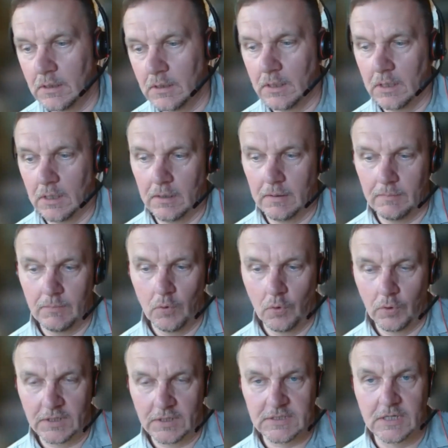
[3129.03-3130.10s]

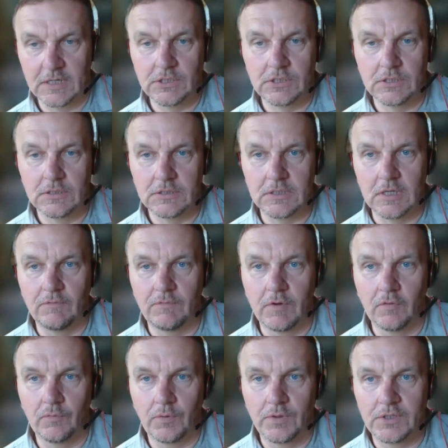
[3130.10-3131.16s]
organisations
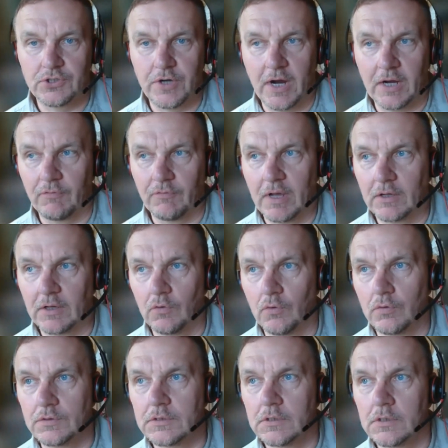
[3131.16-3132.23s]
involved with a track
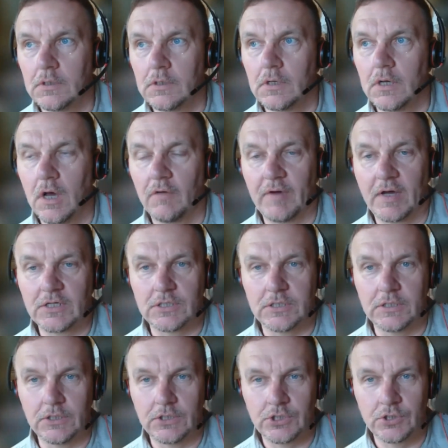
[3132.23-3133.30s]
record of
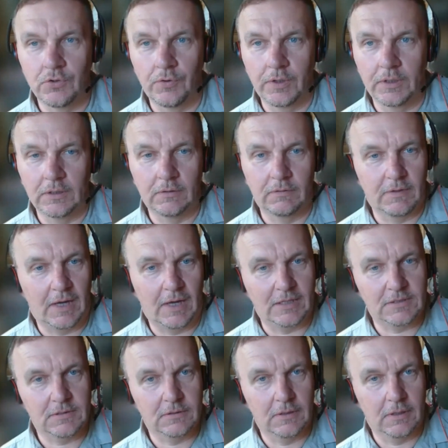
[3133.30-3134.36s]
actually assuring
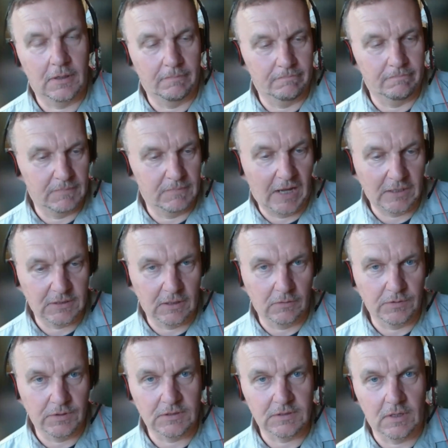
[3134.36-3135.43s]
that land
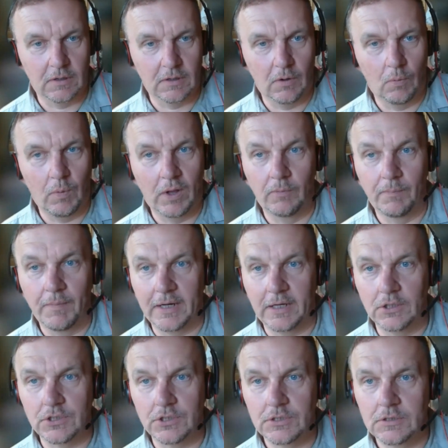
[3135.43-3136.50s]
holdings are well
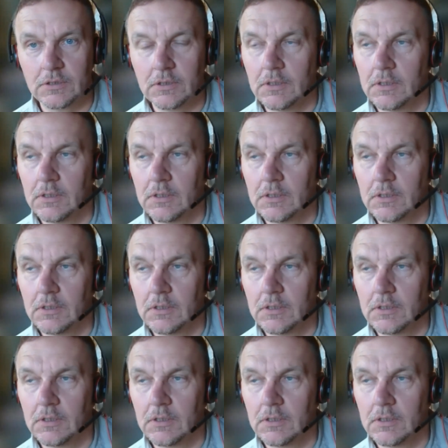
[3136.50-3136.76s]
managed